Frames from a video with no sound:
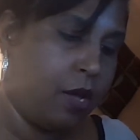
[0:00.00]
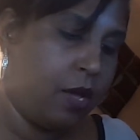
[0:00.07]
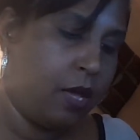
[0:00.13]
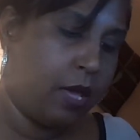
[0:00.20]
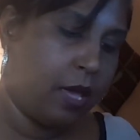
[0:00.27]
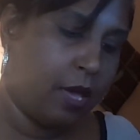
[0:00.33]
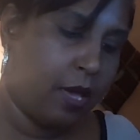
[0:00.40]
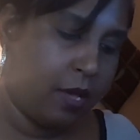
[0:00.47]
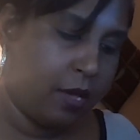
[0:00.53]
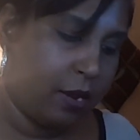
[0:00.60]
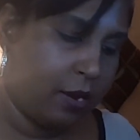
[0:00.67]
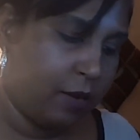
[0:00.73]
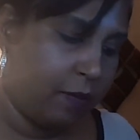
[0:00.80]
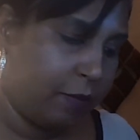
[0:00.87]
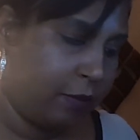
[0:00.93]
And
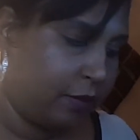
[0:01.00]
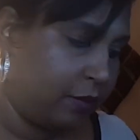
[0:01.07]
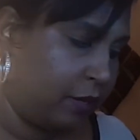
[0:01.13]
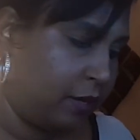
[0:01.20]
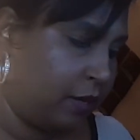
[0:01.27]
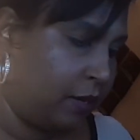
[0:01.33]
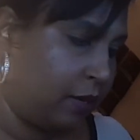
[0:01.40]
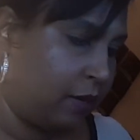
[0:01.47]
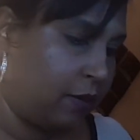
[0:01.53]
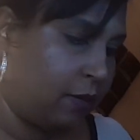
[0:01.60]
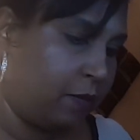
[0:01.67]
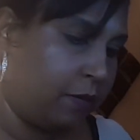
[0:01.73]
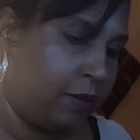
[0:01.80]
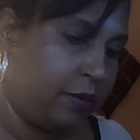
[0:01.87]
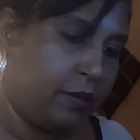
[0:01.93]
let me see here.
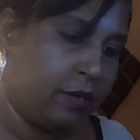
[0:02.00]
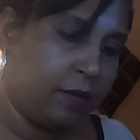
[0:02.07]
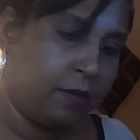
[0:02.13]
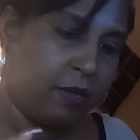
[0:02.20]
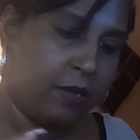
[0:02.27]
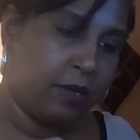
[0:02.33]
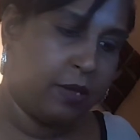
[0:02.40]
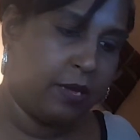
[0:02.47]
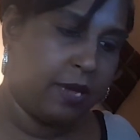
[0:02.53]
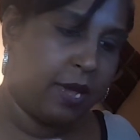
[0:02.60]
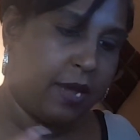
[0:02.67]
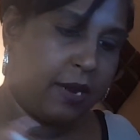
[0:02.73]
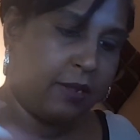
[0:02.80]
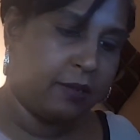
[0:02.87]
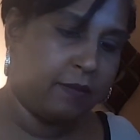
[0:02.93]
Please give me a
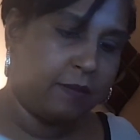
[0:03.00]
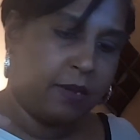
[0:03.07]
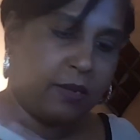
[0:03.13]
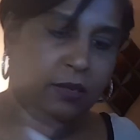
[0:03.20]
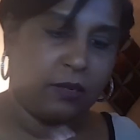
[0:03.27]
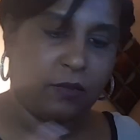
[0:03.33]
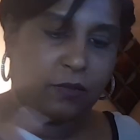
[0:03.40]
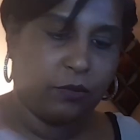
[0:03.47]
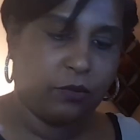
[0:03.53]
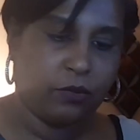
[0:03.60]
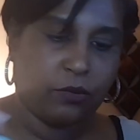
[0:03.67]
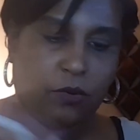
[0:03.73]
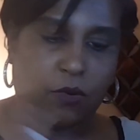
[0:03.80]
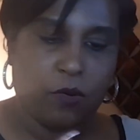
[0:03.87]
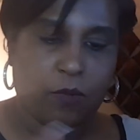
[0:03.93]
guidance message for
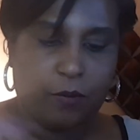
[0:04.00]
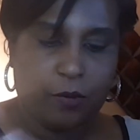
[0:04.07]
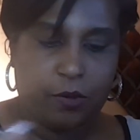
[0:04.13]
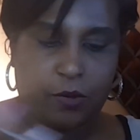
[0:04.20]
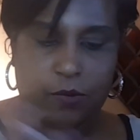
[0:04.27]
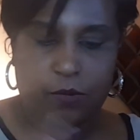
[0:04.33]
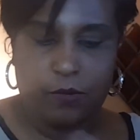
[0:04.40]
Scorpio.